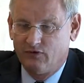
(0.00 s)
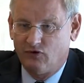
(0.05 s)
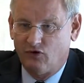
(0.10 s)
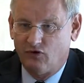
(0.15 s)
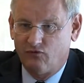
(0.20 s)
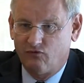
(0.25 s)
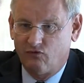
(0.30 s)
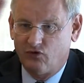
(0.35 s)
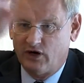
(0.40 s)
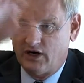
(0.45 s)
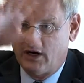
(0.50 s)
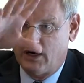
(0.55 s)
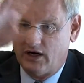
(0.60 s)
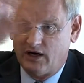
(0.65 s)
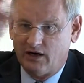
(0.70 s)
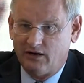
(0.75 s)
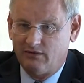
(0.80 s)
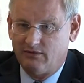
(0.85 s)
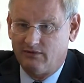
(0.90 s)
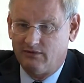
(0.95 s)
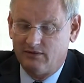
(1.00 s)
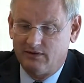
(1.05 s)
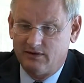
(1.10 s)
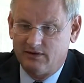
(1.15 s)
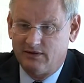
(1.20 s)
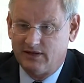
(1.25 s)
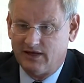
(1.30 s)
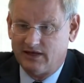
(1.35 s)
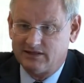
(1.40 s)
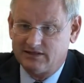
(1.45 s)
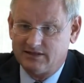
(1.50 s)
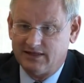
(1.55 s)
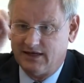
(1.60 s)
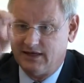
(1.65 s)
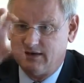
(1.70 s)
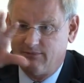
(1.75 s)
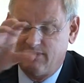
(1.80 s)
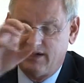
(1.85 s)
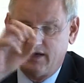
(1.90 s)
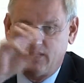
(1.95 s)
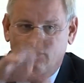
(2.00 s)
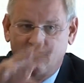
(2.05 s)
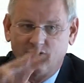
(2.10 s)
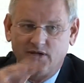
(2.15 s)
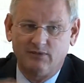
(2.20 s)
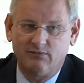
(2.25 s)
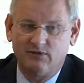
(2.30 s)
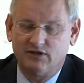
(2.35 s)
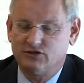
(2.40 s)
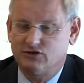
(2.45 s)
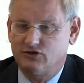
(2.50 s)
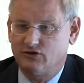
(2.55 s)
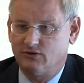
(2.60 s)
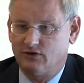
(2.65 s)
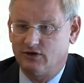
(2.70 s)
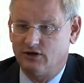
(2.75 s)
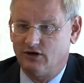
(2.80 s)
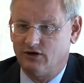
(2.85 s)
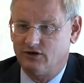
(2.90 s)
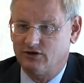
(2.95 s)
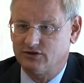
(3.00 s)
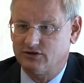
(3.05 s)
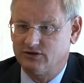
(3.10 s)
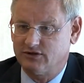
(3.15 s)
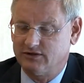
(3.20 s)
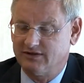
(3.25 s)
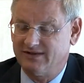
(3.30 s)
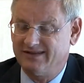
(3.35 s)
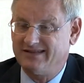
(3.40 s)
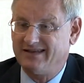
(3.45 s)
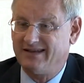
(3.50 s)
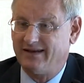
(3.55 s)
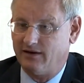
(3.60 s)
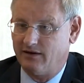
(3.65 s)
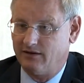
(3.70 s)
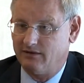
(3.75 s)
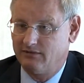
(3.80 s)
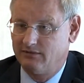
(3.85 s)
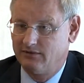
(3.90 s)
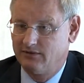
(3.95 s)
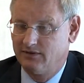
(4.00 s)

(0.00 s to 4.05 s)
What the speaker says: of where their standby agreements during the last year.